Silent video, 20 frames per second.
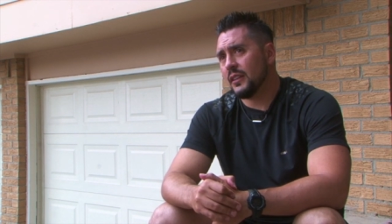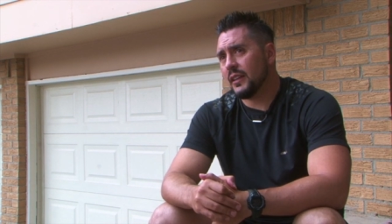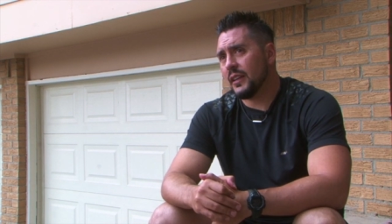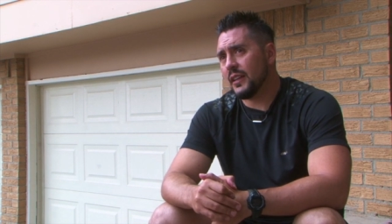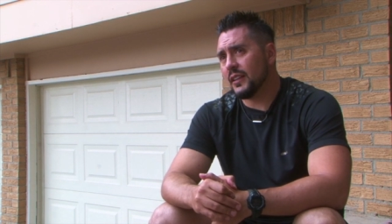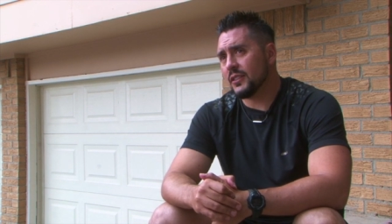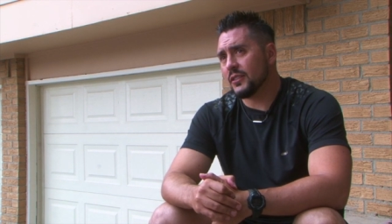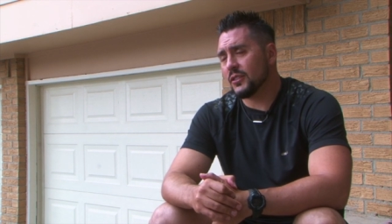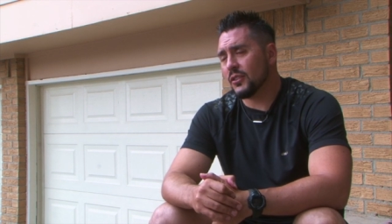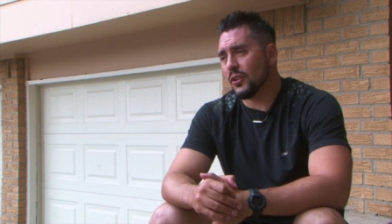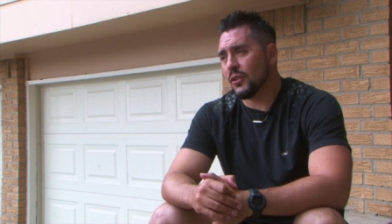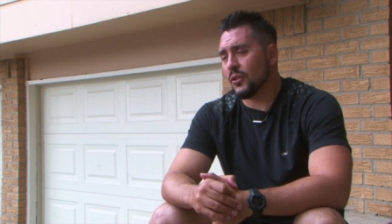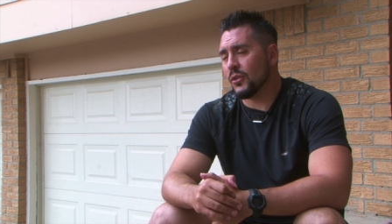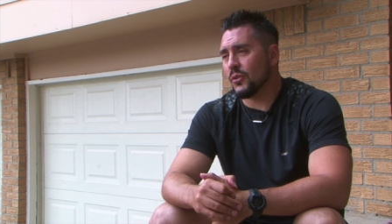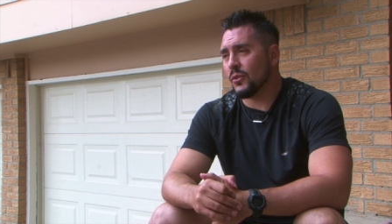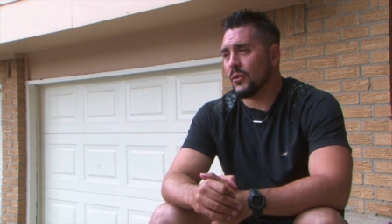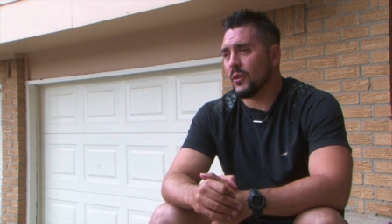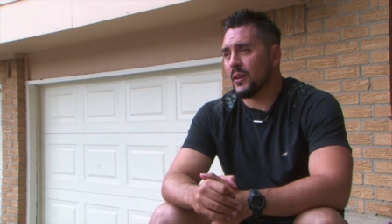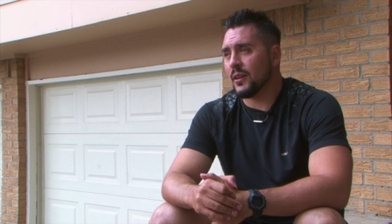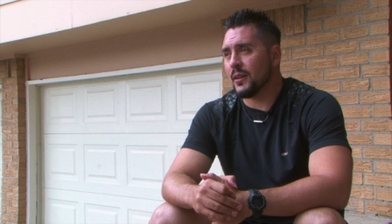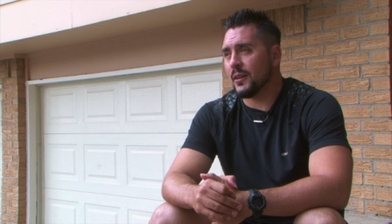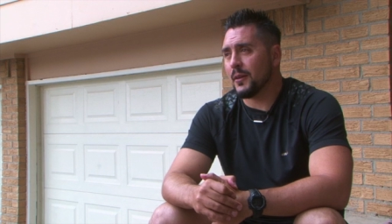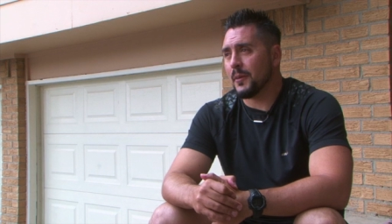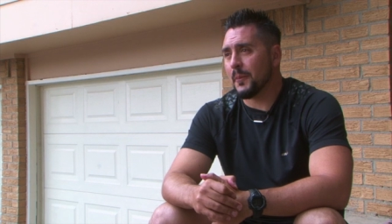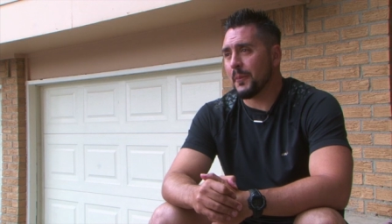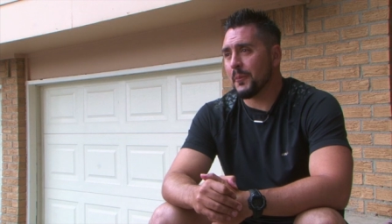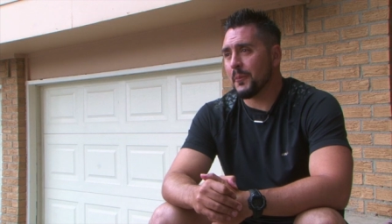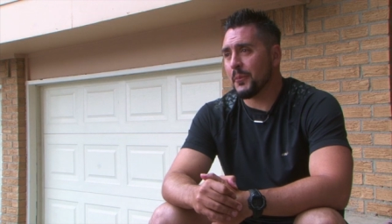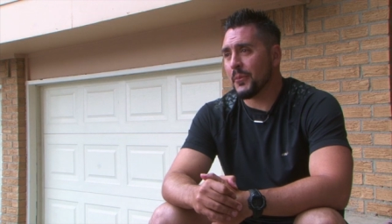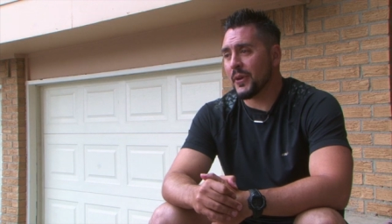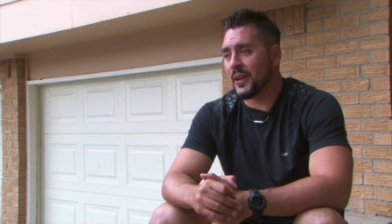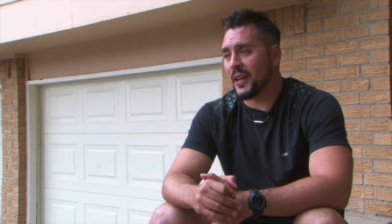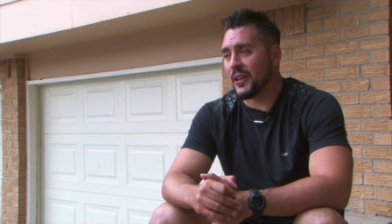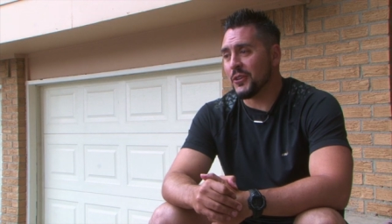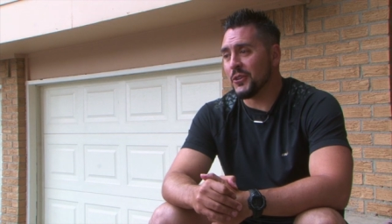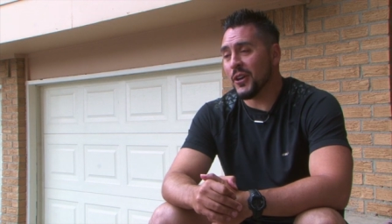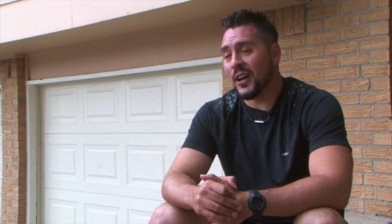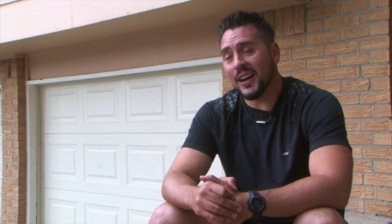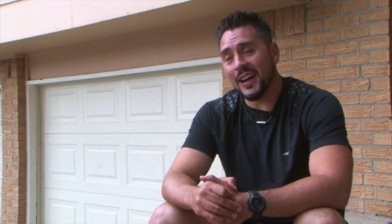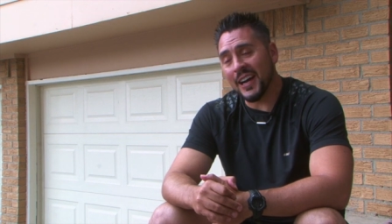And so, but
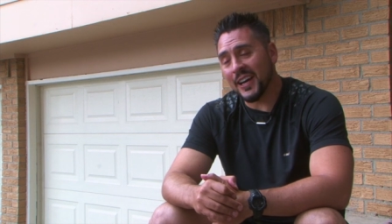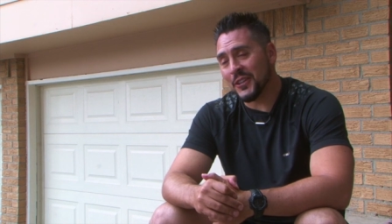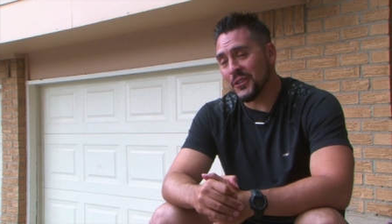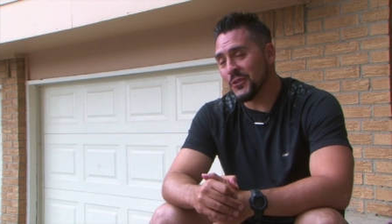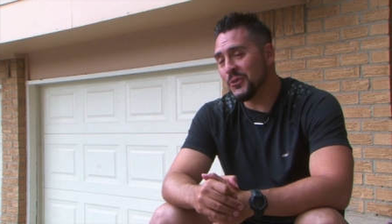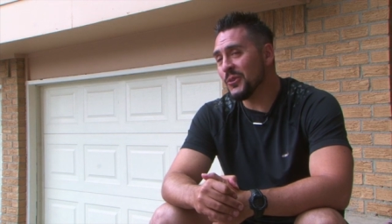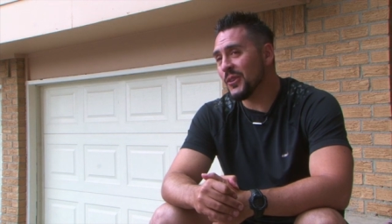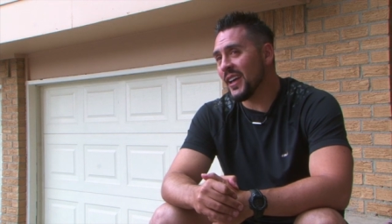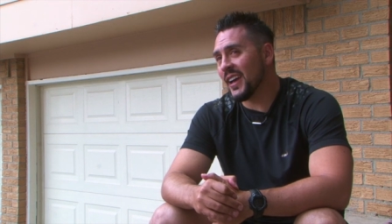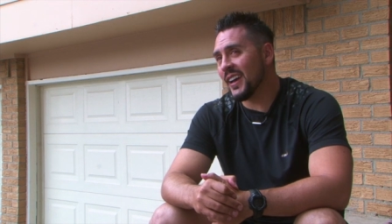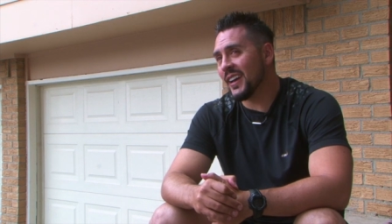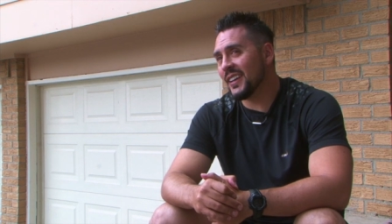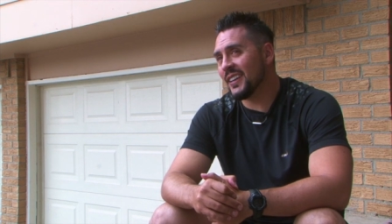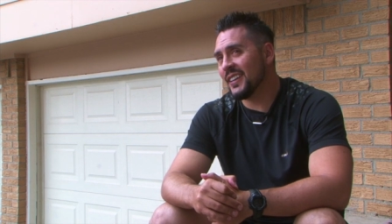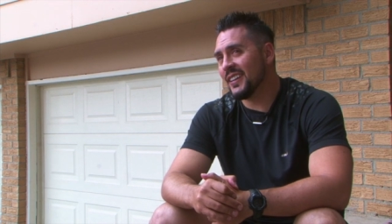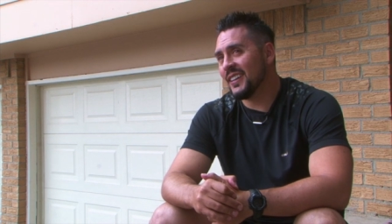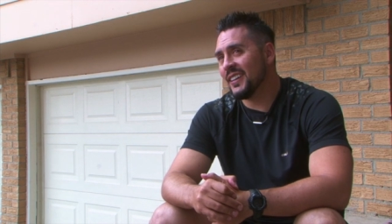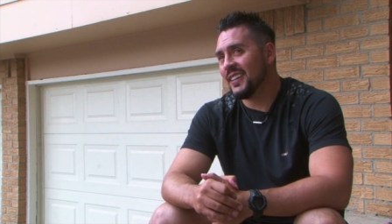I knew that